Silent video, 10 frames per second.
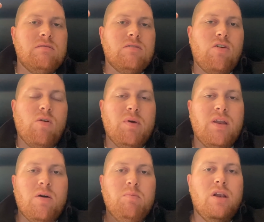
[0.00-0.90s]
Comment
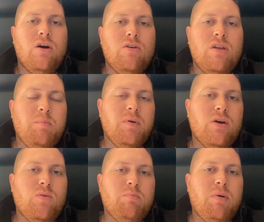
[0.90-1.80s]
down below, let me
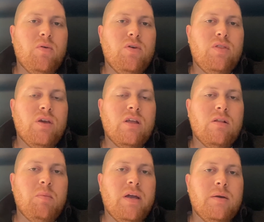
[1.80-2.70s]
know what power you think it'll
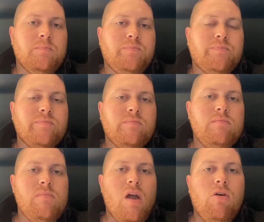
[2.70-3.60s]
make.
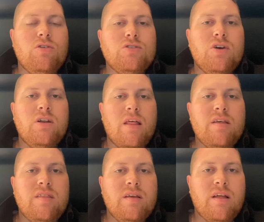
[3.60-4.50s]
Also, another
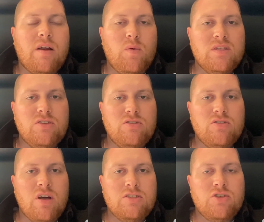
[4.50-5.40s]
thing that I wanted to
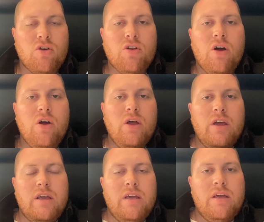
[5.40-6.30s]
touch on
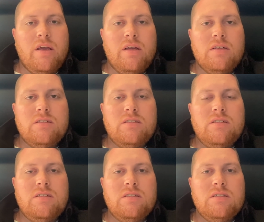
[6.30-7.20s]

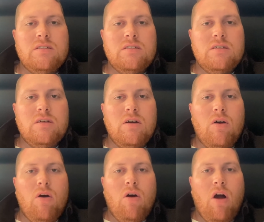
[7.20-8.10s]
is
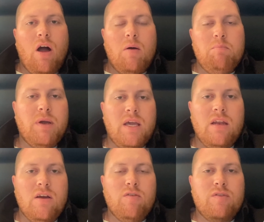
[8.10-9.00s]

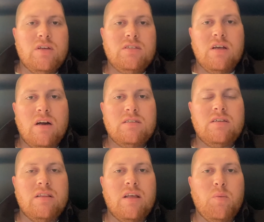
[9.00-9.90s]
beginning of this year I
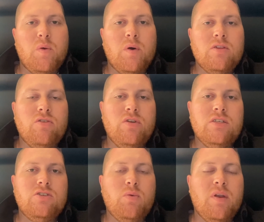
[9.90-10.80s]
said that we want to
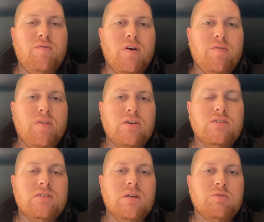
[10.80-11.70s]
reach
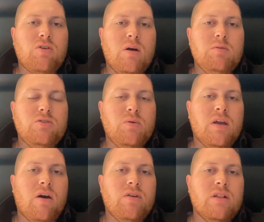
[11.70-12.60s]
25,000 subscribers. We're
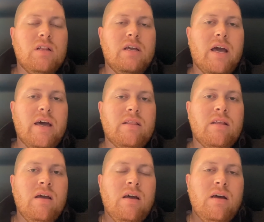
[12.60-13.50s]
currently at
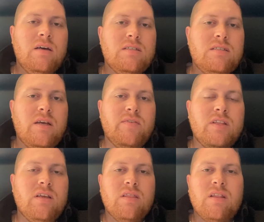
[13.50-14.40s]

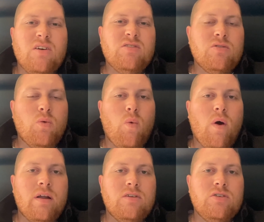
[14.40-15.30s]

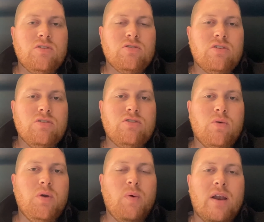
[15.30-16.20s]
17,100 or so
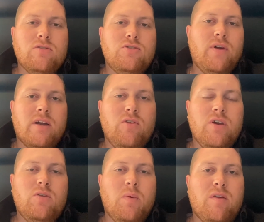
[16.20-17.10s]
we're well on track to
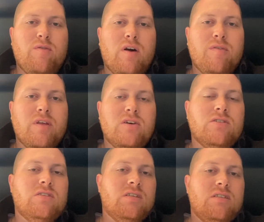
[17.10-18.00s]
hit
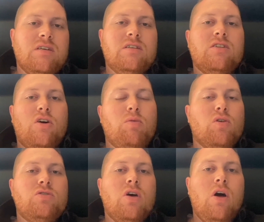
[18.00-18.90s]
25,000. This thing
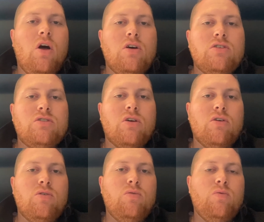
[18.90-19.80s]
snowballs,
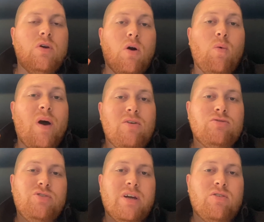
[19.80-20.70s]
so we are well on
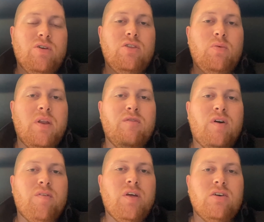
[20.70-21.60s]
track to hit
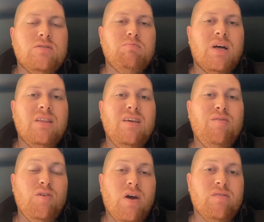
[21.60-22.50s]
25,000. But
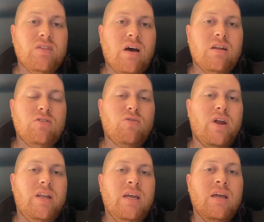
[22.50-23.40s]
if you haven't done it
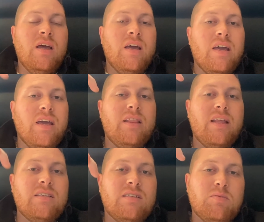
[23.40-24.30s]
already, hit
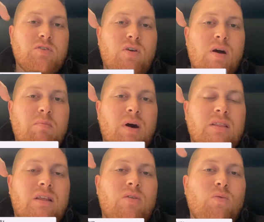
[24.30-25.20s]
that subscribe
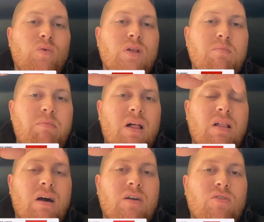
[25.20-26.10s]
button with the bell
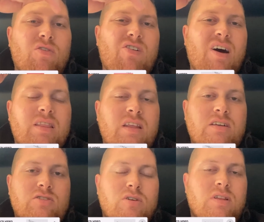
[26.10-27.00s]
icon right
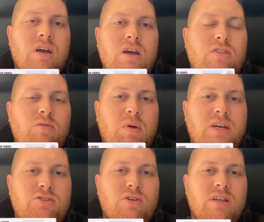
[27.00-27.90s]
next to it to make
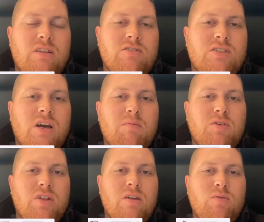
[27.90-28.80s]
sure that you stay up to
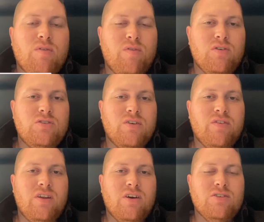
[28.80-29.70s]
date with future
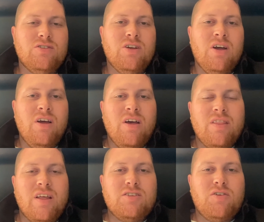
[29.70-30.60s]
videos.
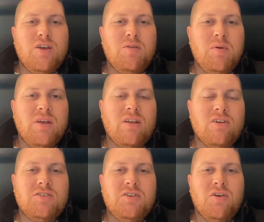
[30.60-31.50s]
That's going to be it. I'll
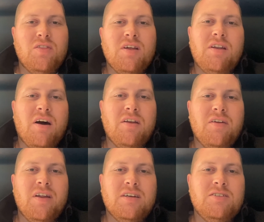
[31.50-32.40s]
see you on the dyno
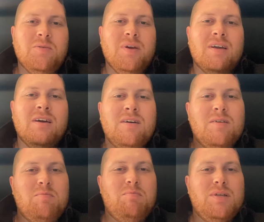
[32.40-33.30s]
next week.
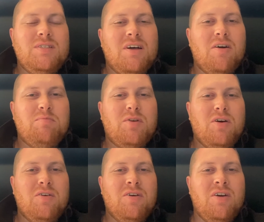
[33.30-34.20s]
Peace out,
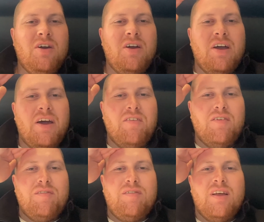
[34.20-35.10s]
bro, and
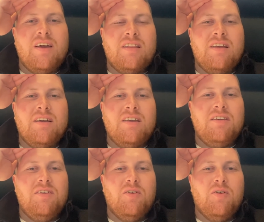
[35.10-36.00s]
reflect
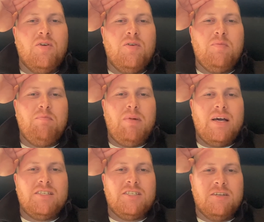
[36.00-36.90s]
your
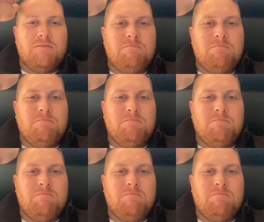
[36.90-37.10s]
passion.